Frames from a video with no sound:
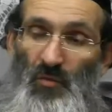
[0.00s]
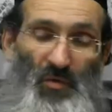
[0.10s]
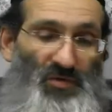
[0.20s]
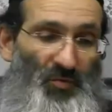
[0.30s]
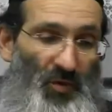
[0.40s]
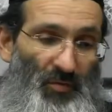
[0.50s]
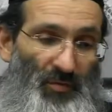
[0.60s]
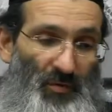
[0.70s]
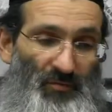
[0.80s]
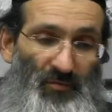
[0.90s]
What's the
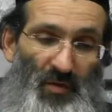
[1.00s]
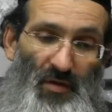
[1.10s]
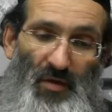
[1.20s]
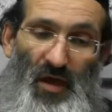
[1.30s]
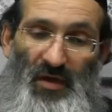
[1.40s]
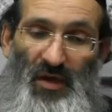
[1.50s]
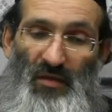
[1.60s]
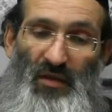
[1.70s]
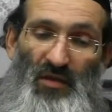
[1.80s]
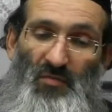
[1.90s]
problem there?
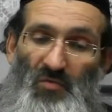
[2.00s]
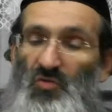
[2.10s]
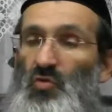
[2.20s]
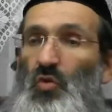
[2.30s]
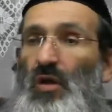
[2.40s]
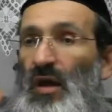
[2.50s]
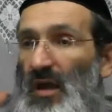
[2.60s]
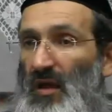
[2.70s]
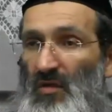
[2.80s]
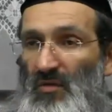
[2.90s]
Again, in the
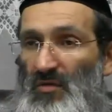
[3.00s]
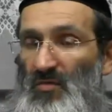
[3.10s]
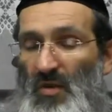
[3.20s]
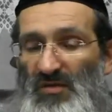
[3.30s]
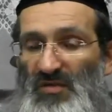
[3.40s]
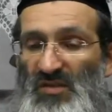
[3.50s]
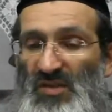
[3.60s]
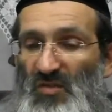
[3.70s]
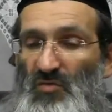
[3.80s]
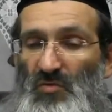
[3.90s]
Medura Elyon, the Gemara says
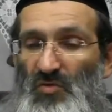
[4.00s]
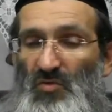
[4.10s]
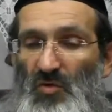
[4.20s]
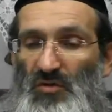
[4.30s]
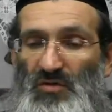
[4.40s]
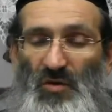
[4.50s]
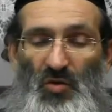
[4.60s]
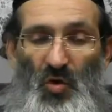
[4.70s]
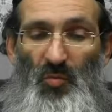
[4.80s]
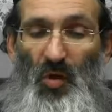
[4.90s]
there's 3 Meduras: the
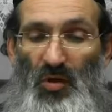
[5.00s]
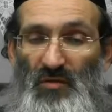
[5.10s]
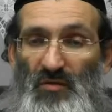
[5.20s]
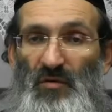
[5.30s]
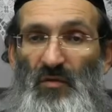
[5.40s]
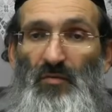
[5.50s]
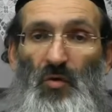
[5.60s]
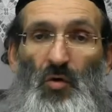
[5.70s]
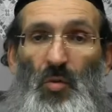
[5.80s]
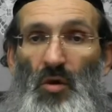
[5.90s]
lower part of
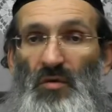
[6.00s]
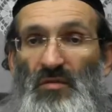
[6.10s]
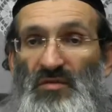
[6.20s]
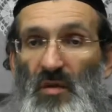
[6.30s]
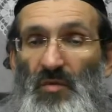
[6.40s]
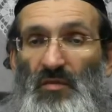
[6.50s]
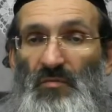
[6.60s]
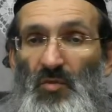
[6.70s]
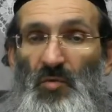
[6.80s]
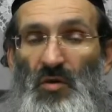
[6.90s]
the stomach,
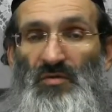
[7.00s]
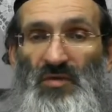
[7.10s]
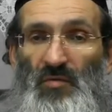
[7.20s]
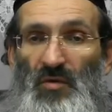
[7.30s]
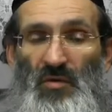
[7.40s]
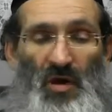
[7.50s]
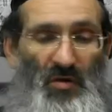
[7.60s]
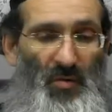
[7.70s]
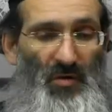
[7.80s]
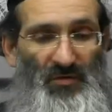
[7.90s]
middle part of the stomach, and the
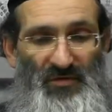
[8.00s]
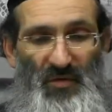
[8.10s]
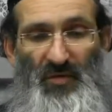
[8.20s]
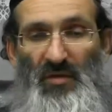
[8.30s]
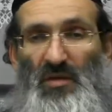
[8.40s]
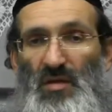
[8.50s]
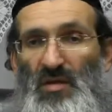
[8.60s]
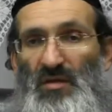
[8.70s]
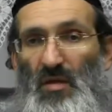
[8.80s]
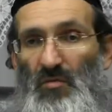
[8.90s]
higher part of the stomach.
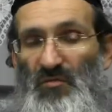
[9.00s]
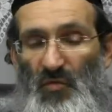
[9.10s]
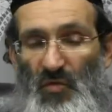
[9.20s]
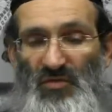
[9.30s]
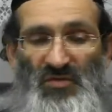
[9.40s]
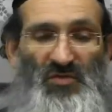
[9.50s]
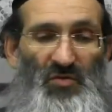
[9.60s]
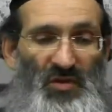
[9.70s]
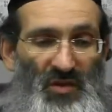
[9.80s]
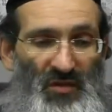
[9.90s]
That refers
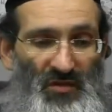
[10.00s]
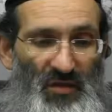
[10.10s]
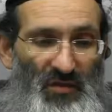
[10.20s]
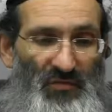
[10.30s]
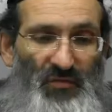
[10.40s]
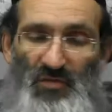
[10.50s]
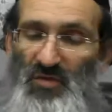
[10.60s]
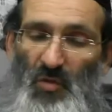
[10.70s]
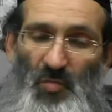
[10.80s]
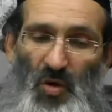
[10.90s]
to that's
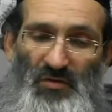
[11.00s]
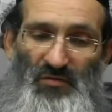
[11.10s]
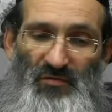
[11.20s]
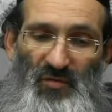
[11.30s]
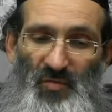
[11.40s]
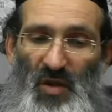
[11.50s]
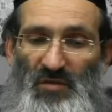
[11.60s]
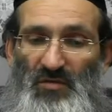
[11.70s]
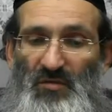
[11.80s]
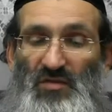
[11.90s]
first to parts. For
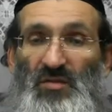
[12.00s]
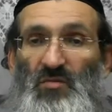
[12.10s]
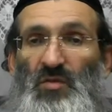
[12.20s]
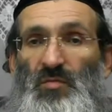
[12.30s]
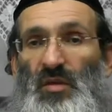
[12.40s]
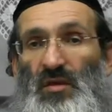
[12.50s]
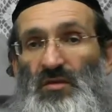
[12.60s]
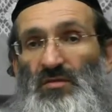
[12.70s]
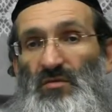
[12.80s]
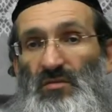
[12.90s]
parts of has 3
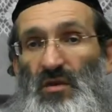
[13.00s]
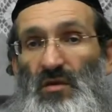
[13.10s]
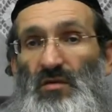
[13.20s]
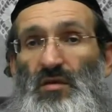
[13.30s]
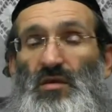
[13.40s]
bechinas. Okay,